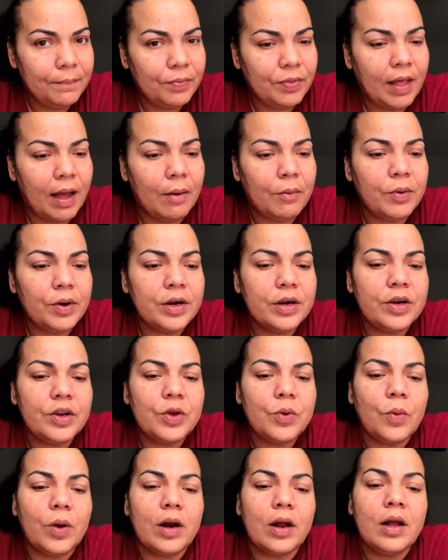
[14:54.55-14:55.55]
That word,
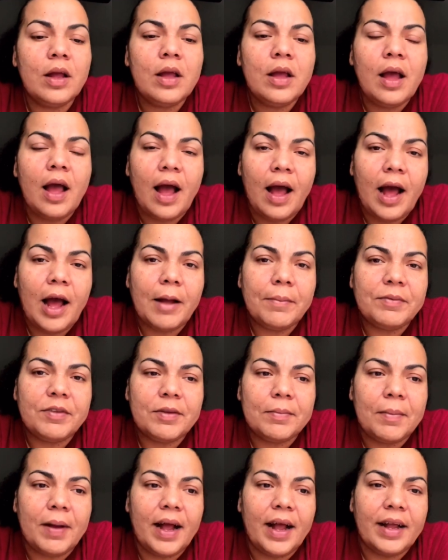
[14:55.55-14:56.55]
you want to
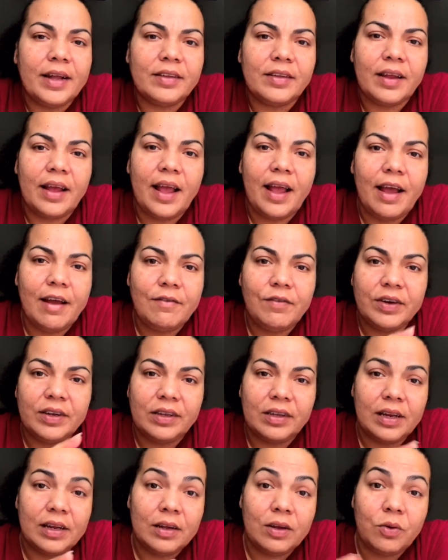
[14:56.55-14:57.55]
optimize every
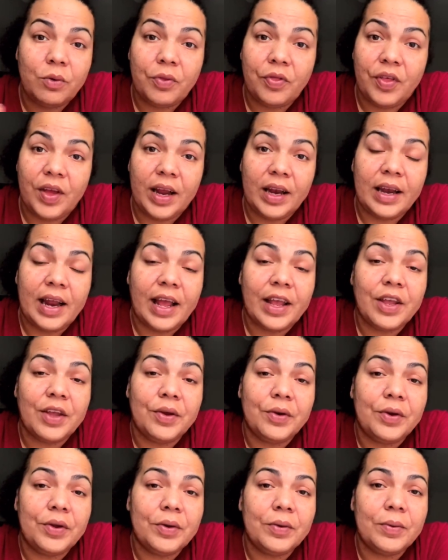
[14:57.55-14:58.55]
single thing that
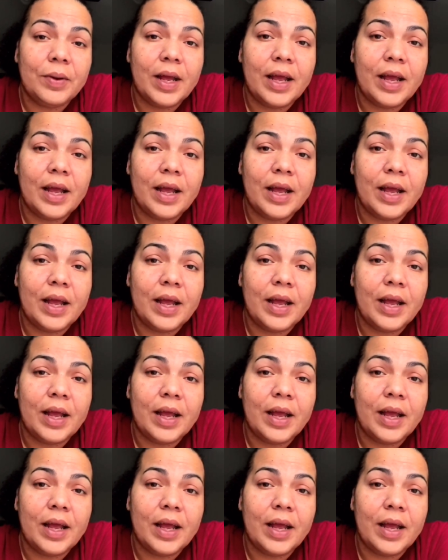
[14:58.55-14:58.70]
you do.